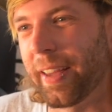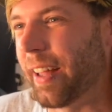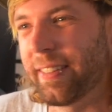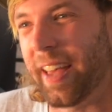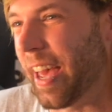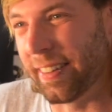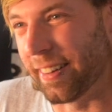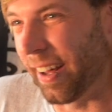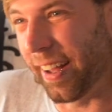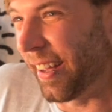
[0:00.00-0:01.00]
get 10
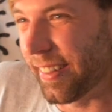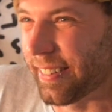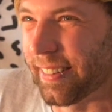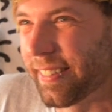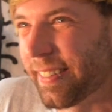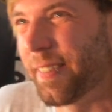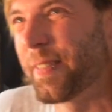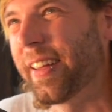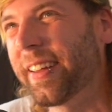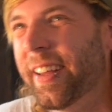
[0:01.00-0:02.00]
likes or
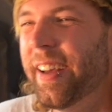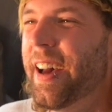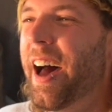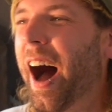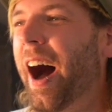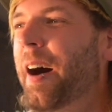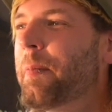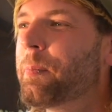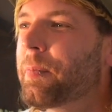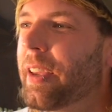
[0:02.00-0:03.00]

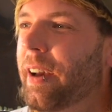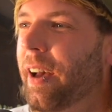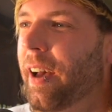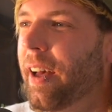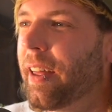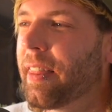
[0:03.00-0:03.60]
something.